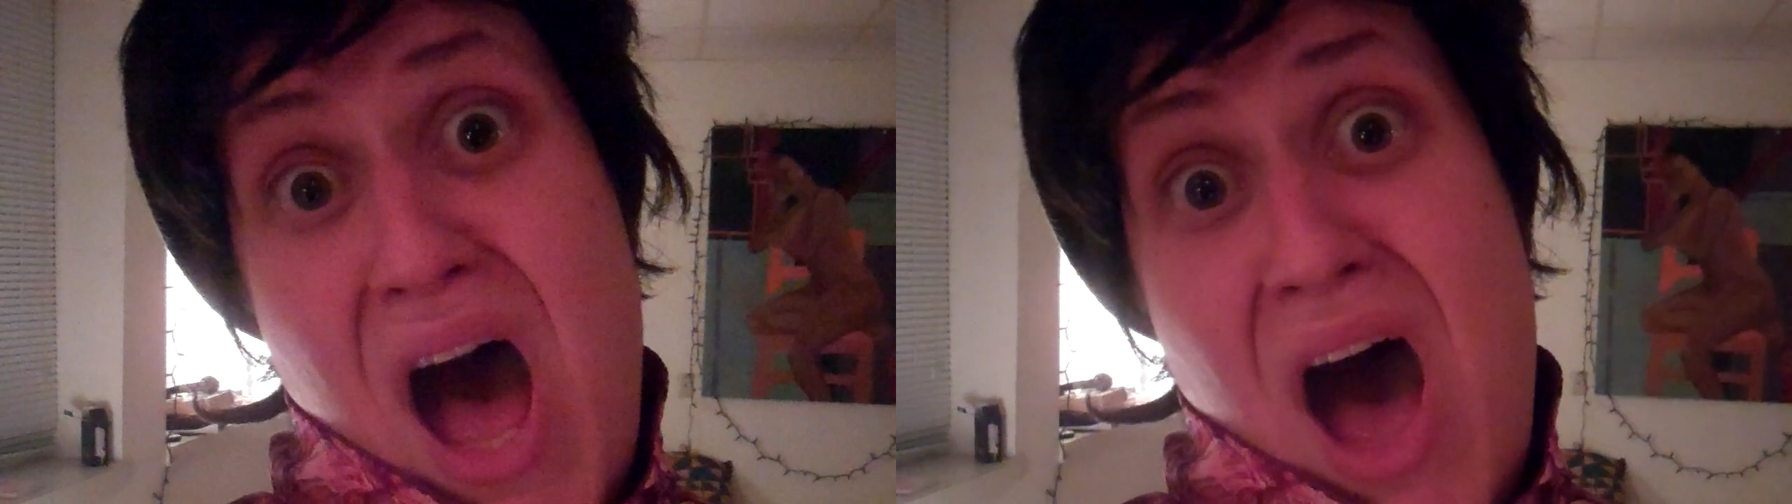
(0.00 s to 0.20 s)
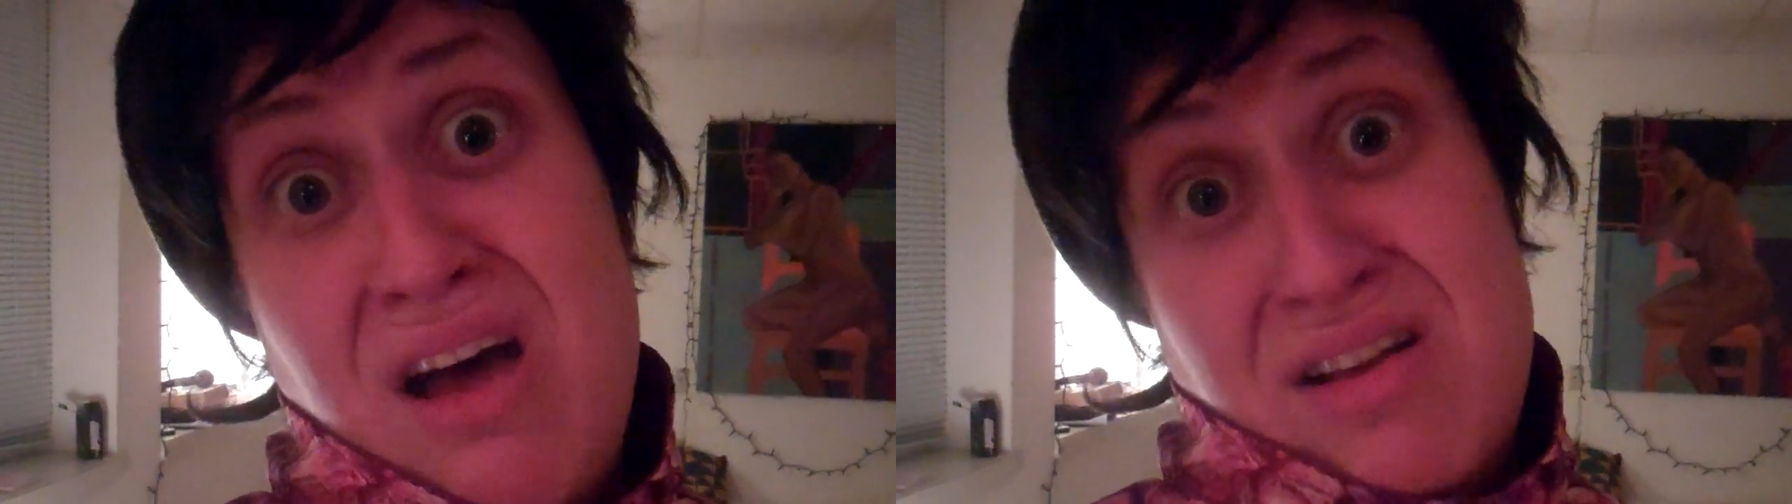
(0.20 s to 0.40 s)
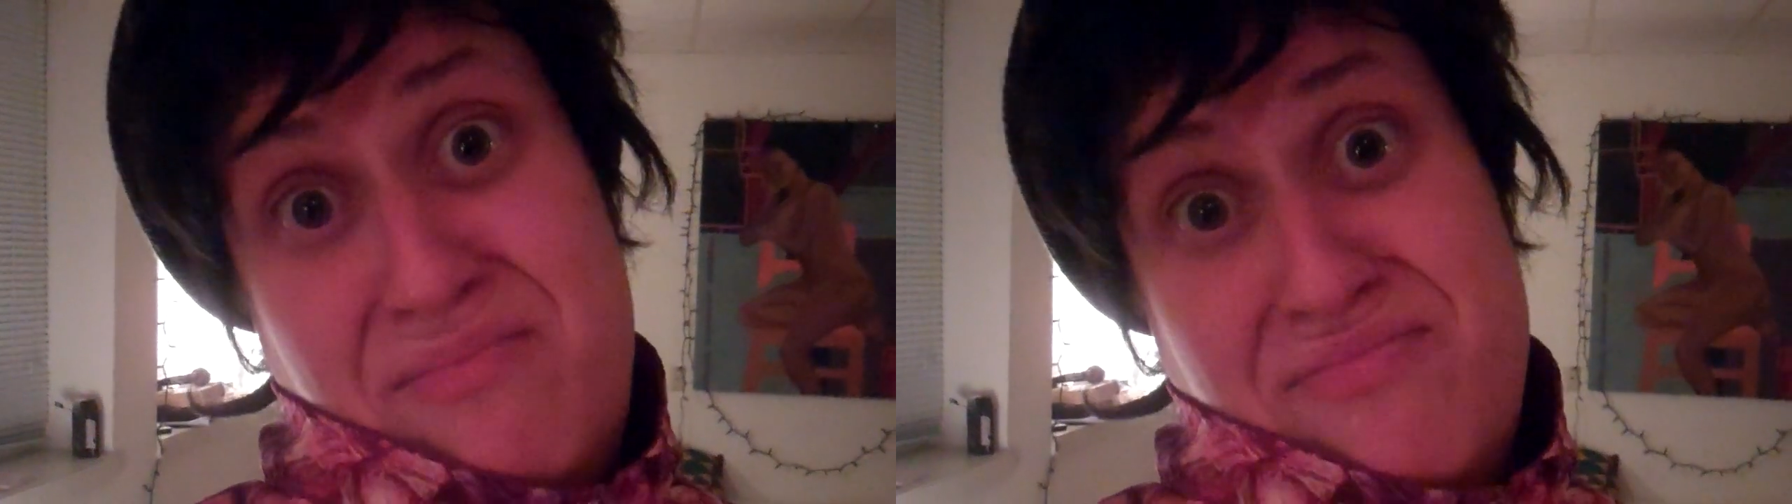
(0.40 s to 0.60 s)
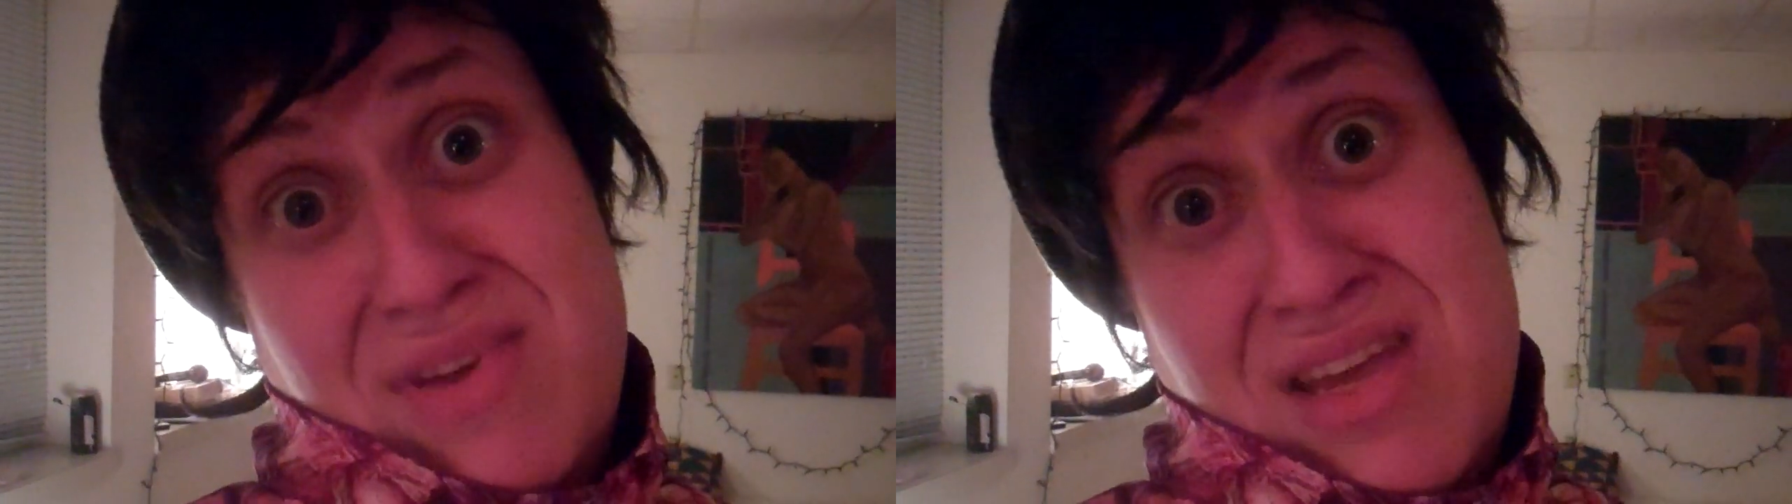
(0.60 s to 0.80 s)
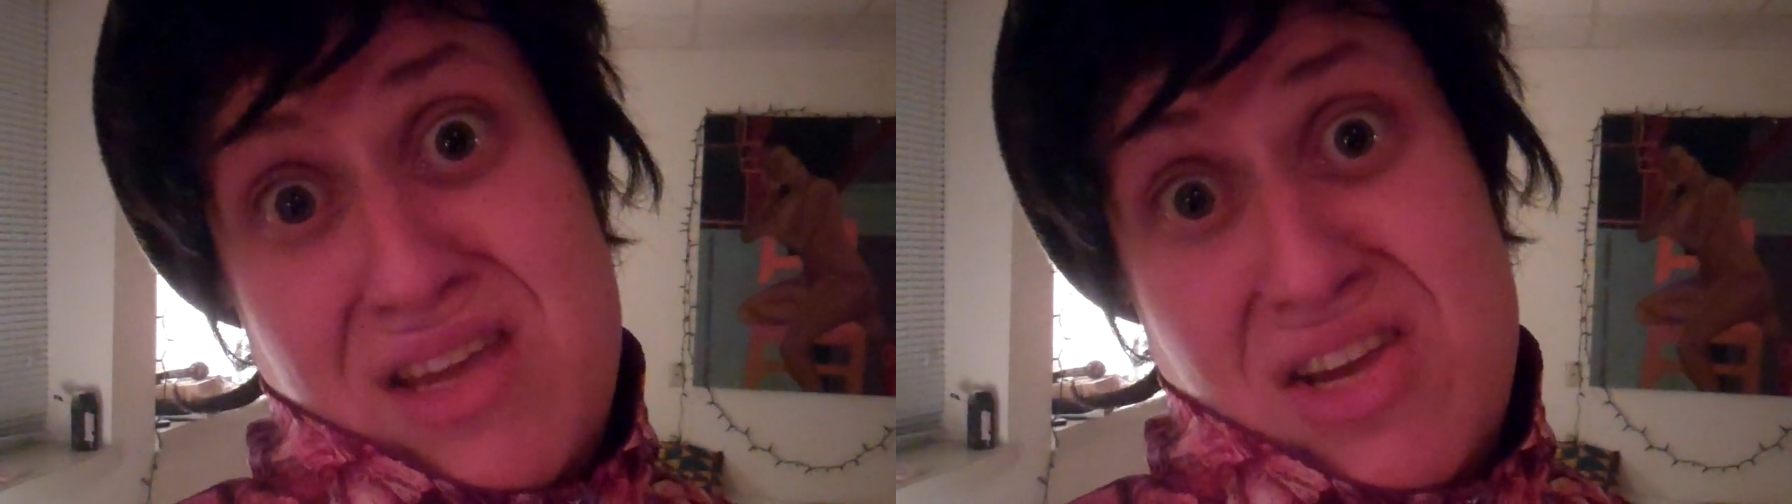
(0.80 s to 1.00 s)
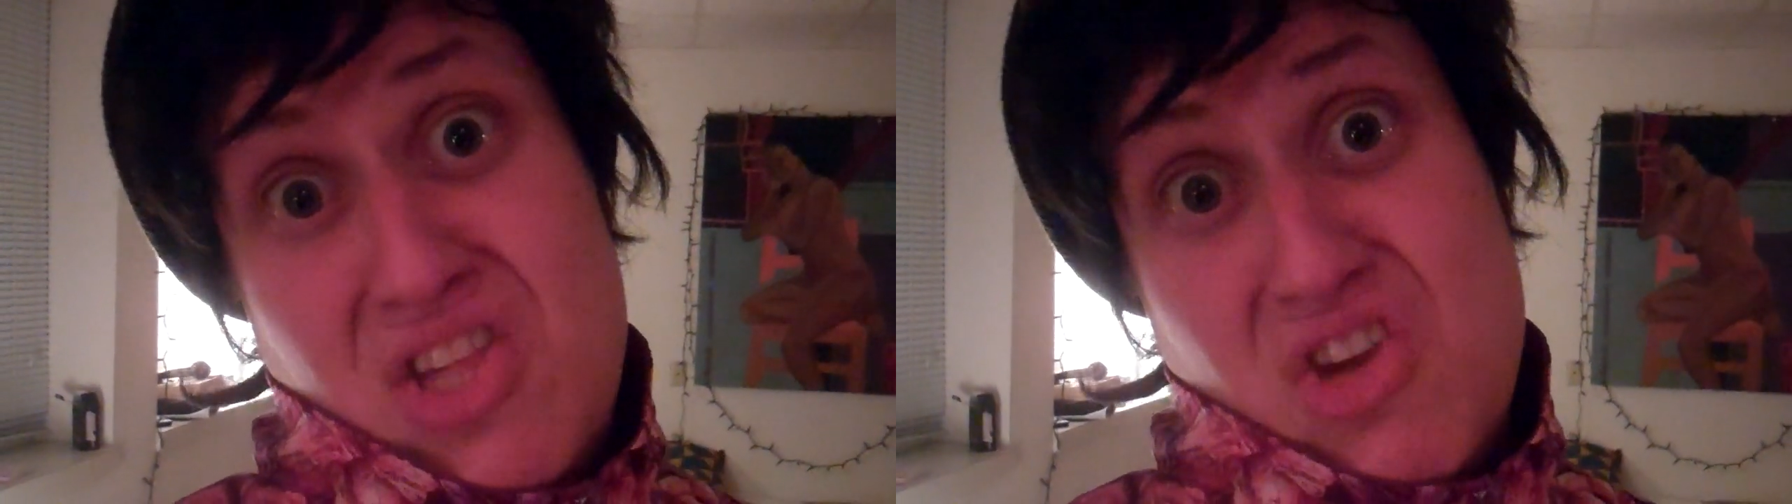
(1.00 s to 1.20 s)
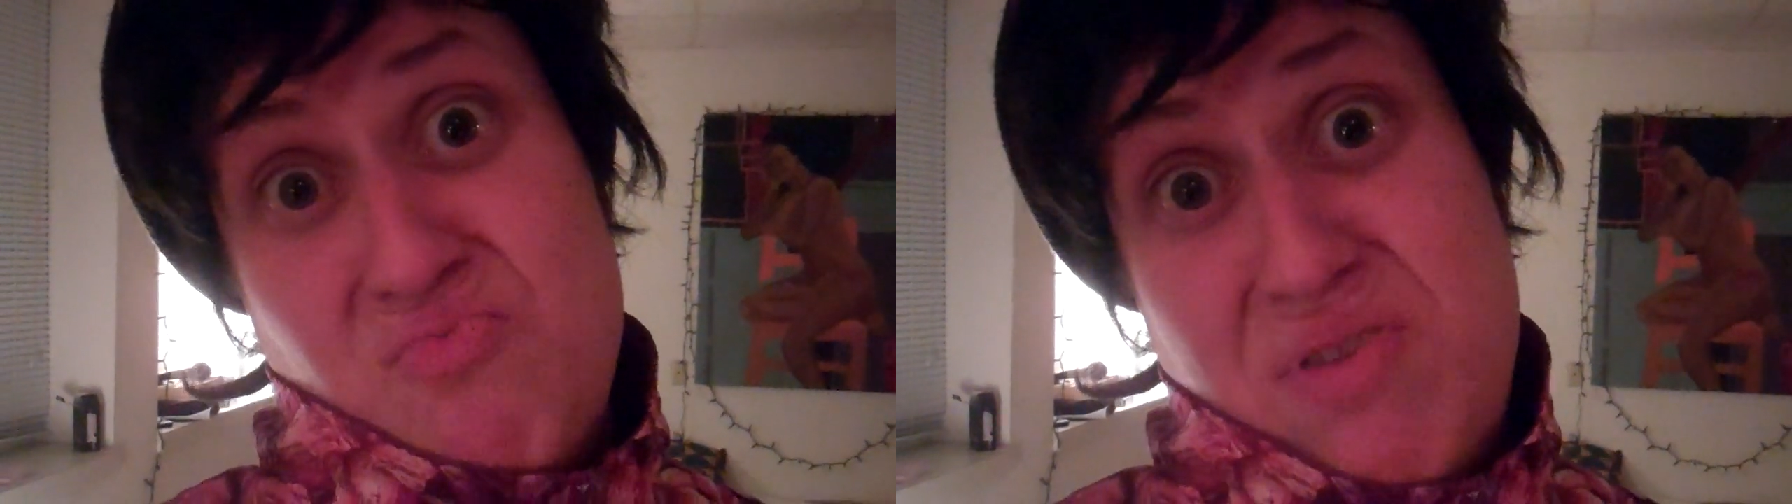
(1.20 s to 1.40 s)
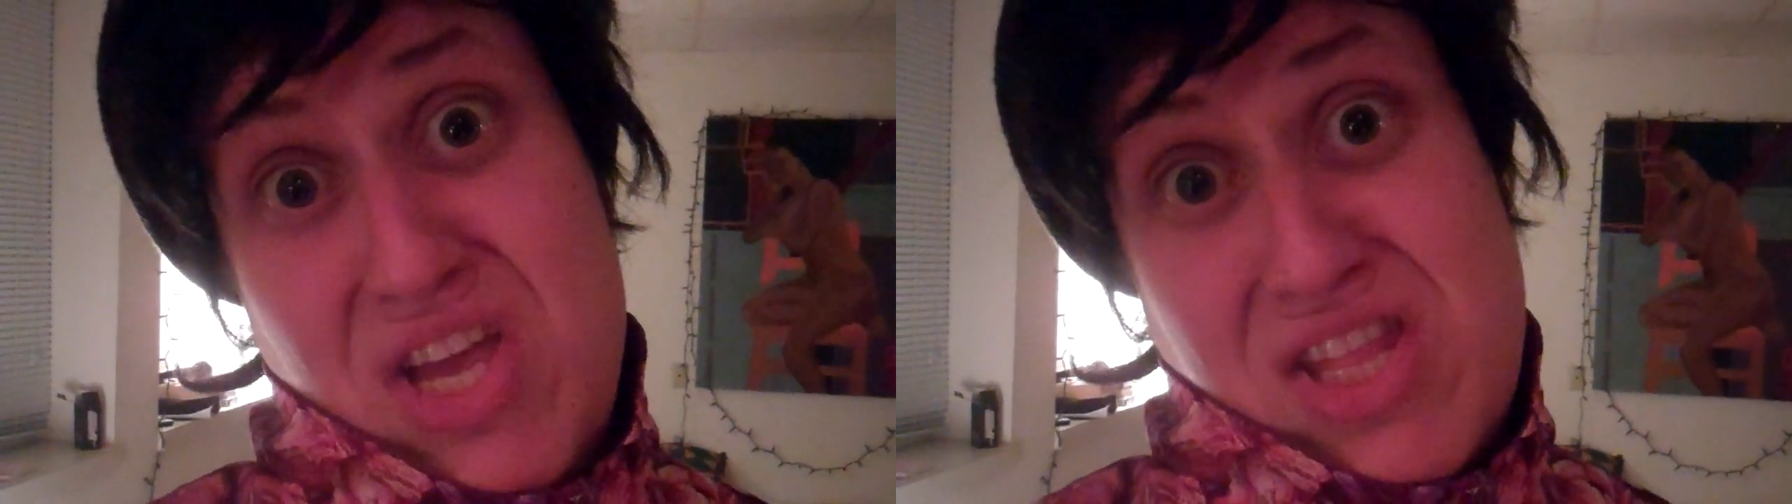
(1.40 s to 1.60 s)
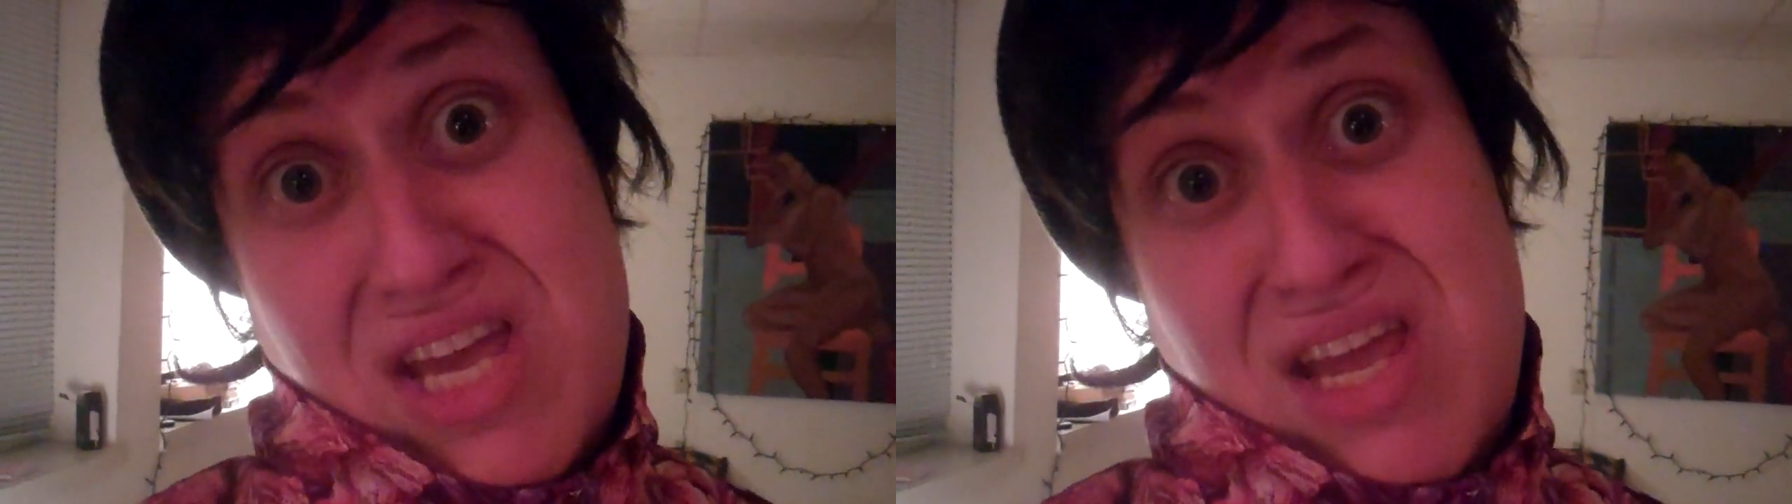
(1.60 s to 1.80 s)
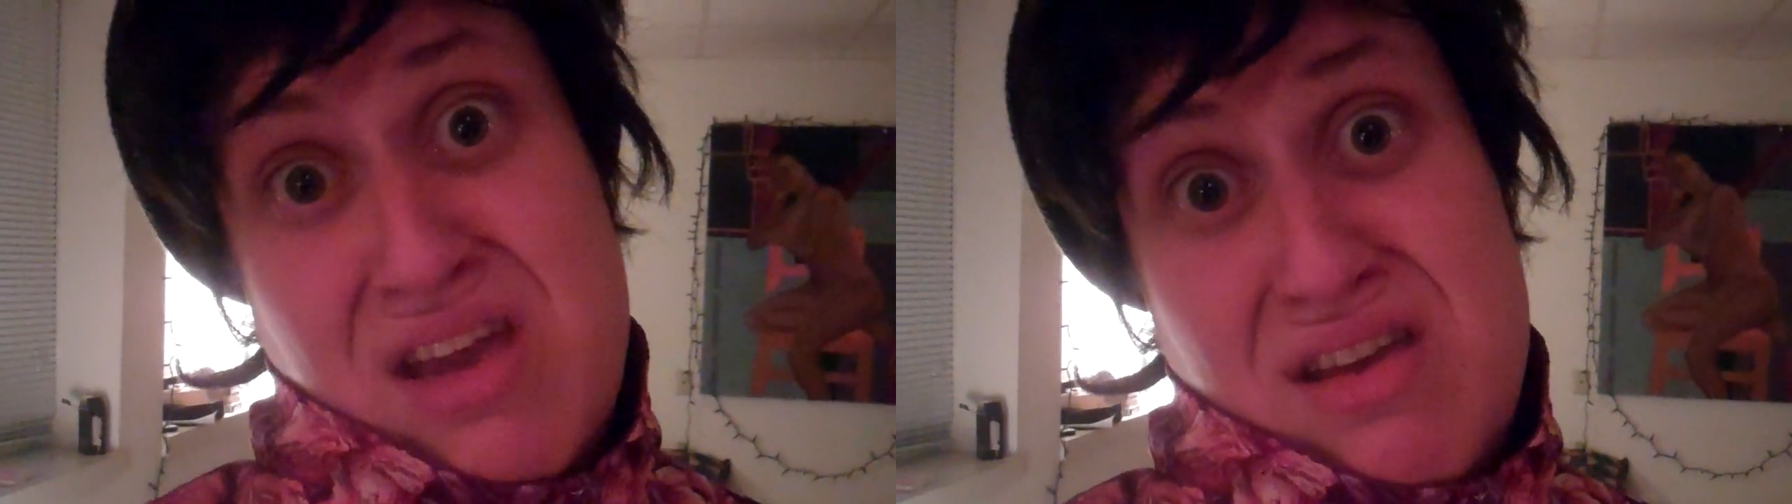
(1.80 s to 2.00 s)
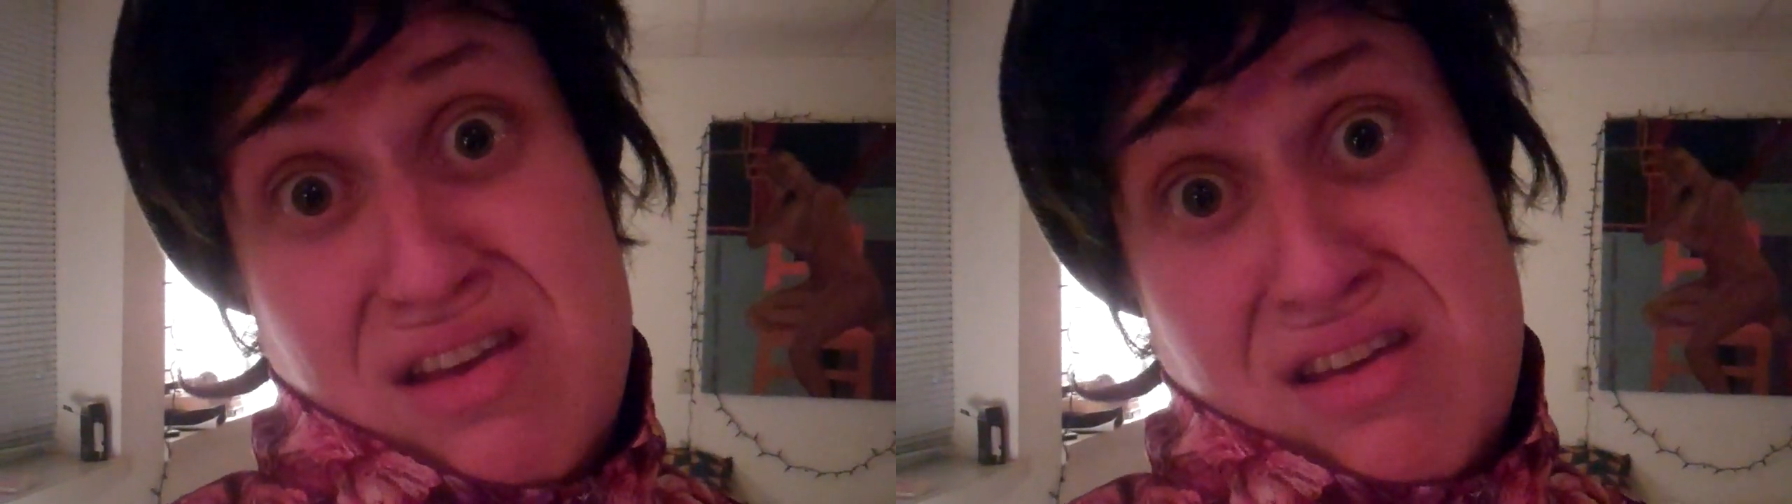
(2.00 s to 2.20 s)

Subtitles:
huh? You're too busy?